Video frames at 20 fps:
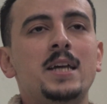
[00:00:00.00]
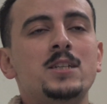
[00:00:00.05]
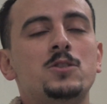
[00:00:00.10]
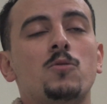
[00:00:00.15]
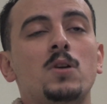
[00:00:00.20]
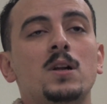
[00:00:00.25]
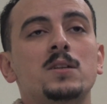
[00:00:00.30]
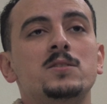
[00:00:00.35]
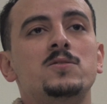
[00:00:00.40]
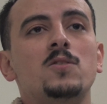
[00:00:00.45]

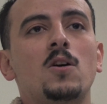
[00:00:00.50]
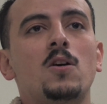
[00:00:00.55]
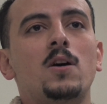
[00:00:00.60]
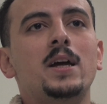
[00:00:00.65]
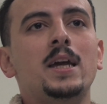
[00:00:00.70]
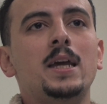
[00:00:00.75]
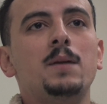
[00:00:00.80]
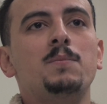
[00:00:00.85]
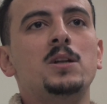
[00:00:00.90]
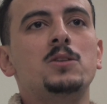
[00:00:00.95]
Israel's
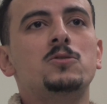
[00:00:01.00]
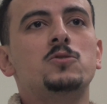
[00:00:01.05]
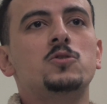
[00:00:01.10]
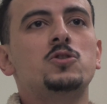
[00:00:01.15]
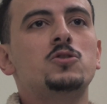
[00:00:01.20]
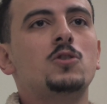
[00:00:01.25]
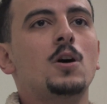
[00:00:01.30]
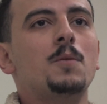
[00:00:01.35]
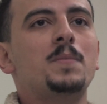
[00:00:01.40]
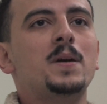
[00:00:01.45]
not aiming
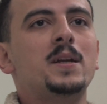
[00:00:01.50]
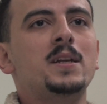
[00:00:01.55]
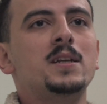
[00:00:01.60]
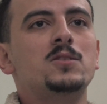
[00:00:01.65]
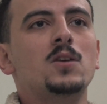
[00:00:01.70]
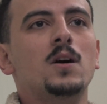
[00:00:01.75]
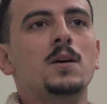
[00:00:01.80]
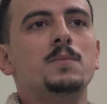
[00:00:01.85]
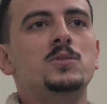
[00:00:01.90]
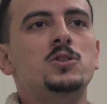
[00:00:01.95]
to stop
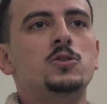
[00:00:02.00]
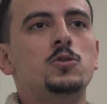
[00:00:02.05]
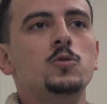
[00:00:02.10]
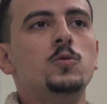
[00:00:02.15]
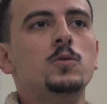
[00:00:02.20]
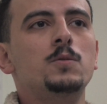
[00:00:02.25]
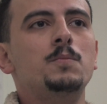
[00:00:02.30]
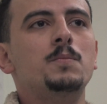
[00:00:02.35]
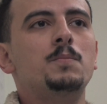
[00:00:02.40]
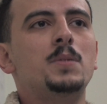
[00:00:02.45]
anytime
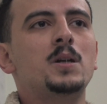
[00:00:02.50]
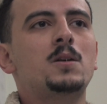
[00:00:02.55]
soon,